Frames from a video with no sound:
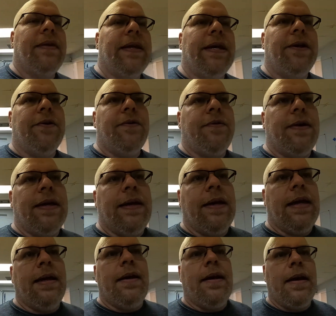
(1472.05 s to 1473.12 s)
You know,
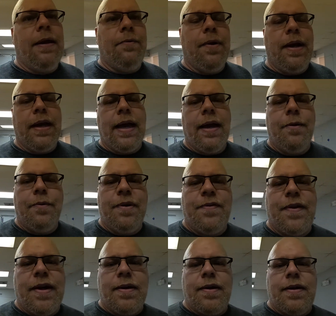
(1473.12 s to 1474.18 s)
it really kind of would
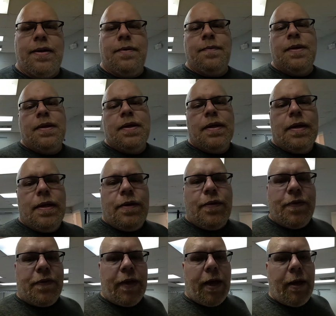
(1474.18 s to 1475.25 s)
suck to
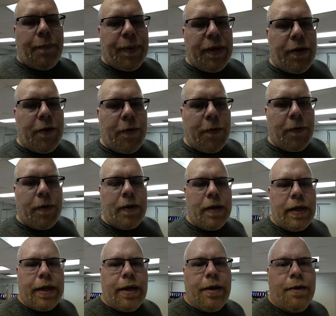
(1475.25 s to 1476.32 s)
just up and do
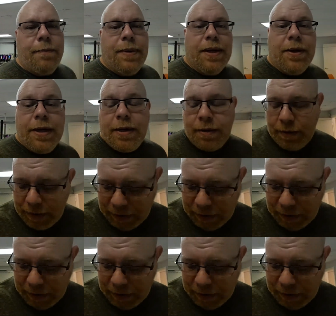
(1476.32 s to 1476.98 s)
another building.